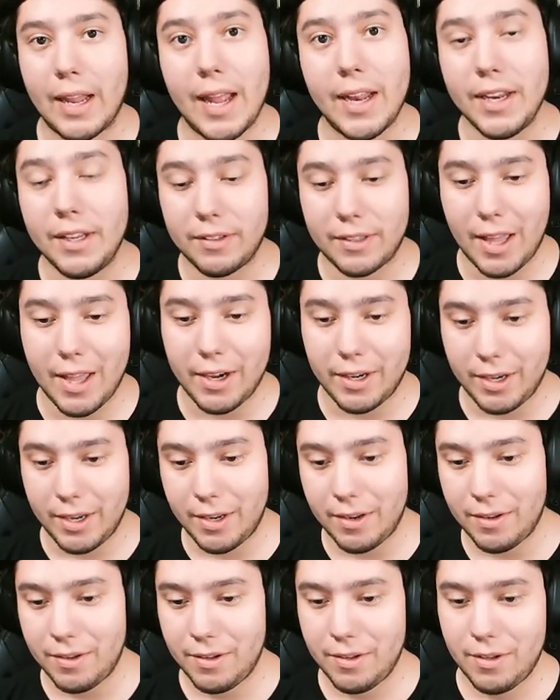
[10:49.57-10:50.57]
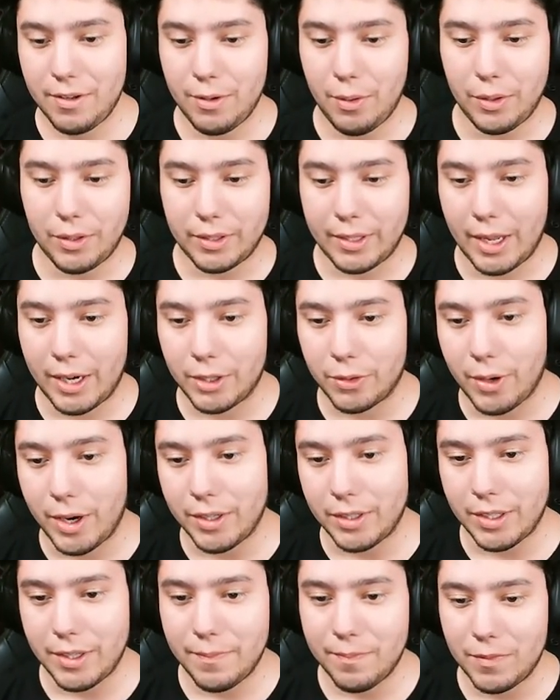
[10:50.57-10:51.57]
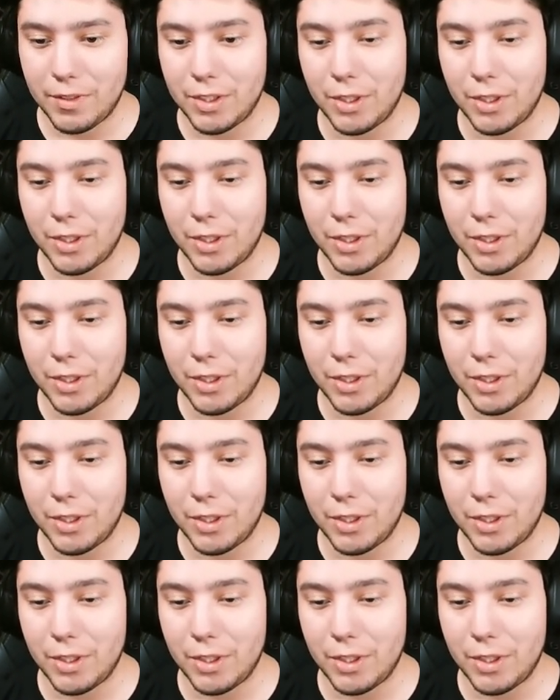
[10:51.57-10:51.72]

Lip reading: any sanity, which is kind of crazy.